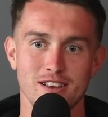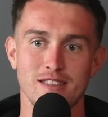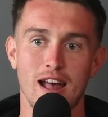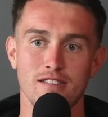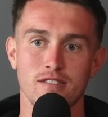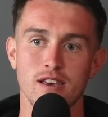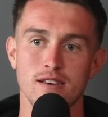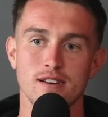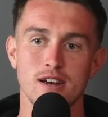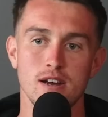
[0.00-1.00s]
think that's
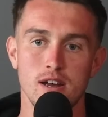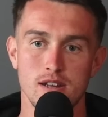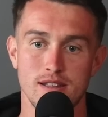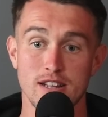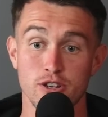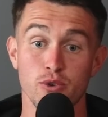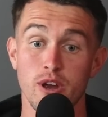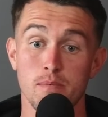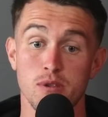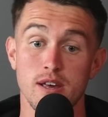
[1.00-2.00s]
like that's a
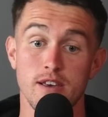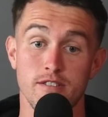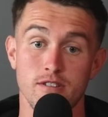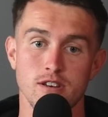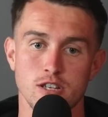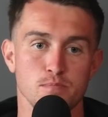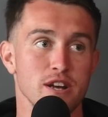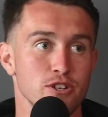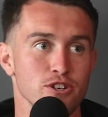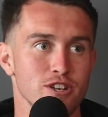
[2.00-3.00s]
great place to
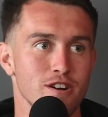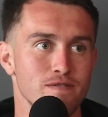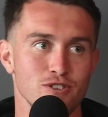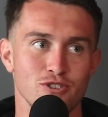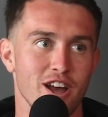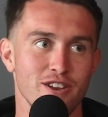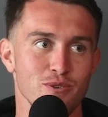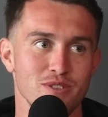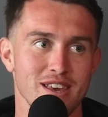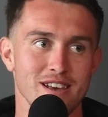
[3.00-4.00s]
express yourself, to try
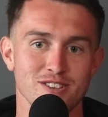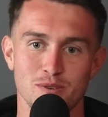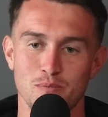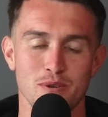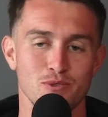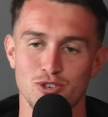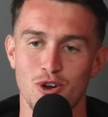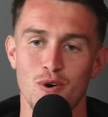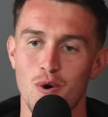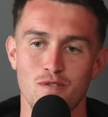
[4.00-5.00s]
new mm-hmm. things. And we would just
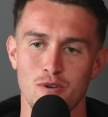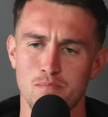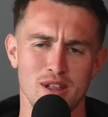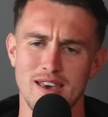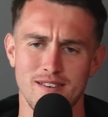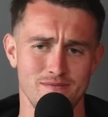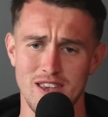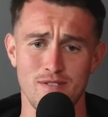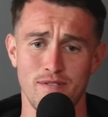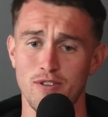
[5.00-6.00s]
go over, play,
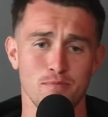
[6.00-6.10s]
even if